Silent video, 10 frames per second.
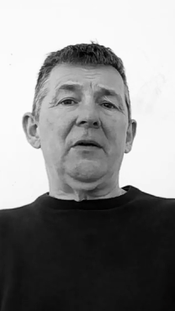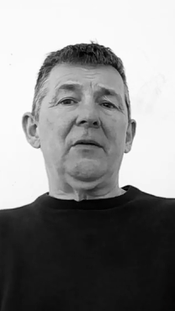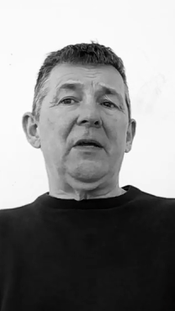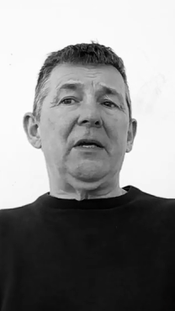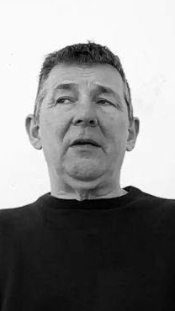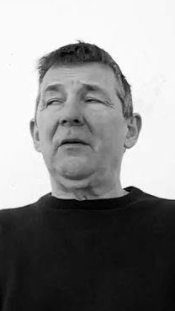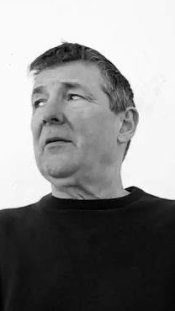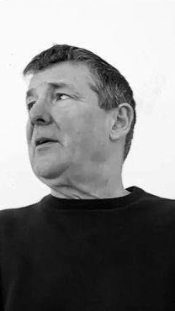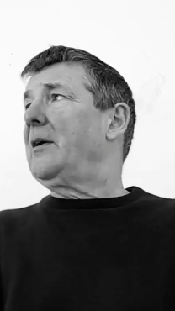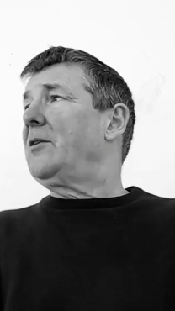Like
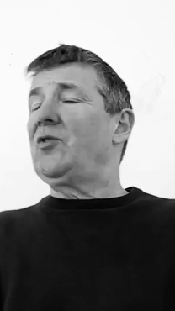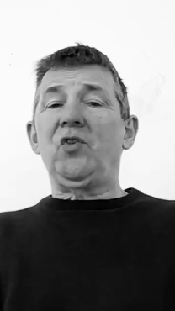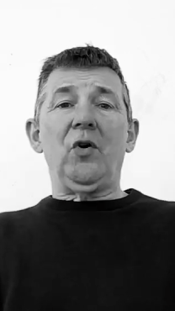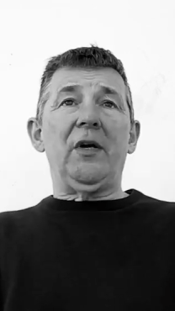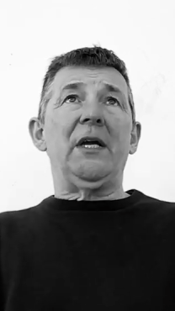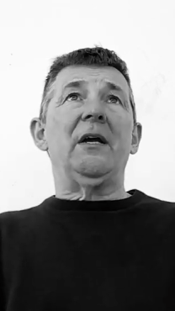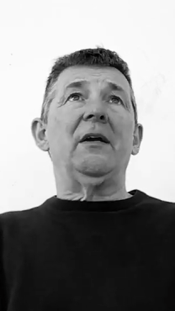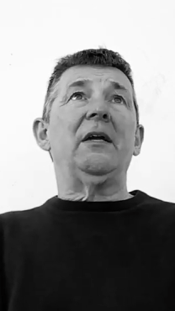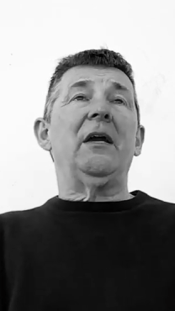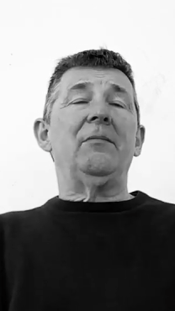joy
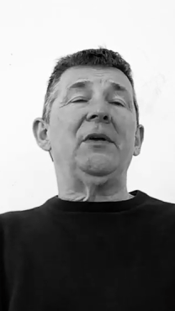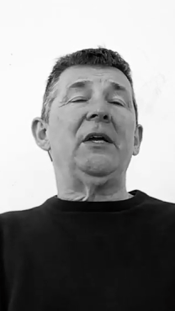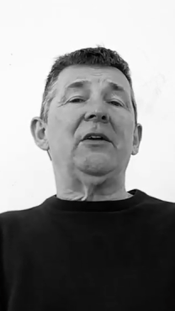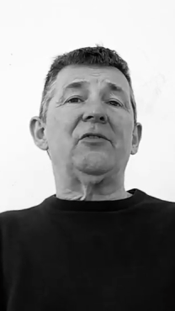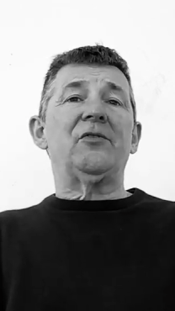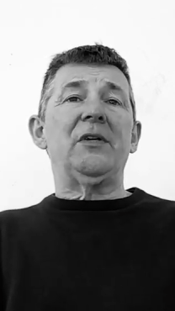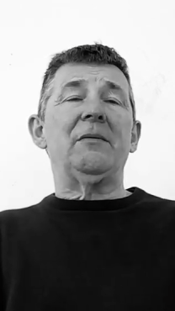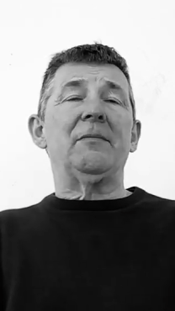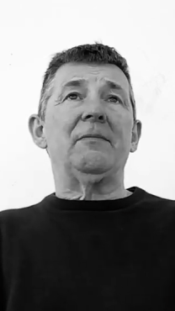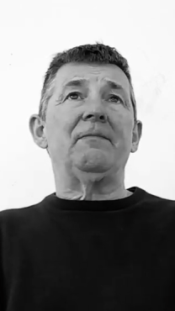can be extreme.